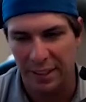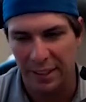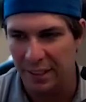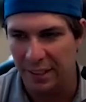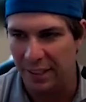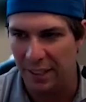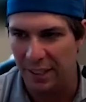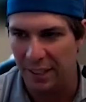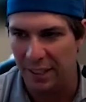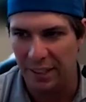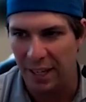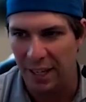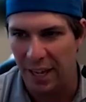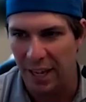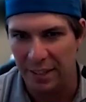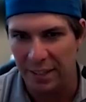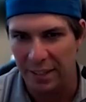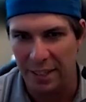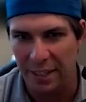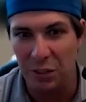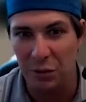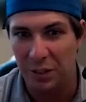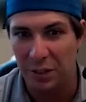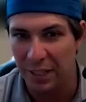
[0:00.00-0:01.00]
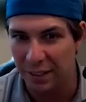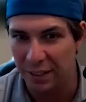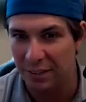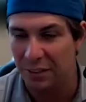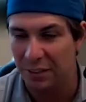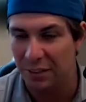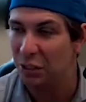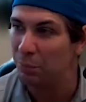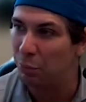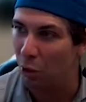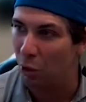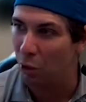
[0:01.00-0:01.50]
and then and then you get
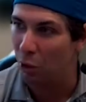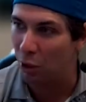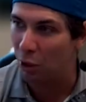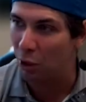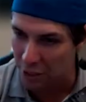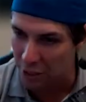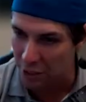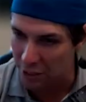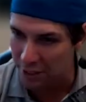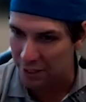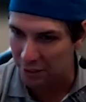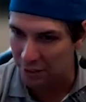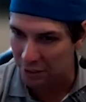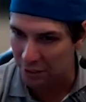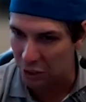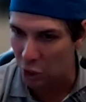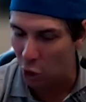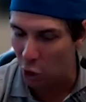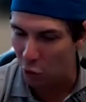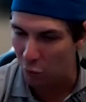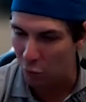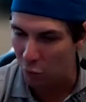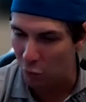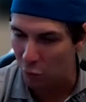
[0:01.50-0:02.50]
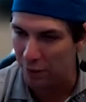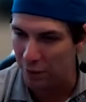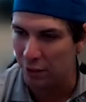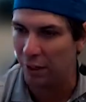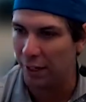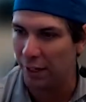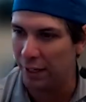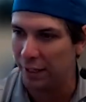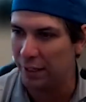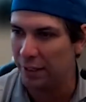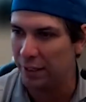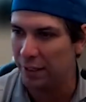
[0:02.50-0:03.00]
to the part, and then you get the COVID, right?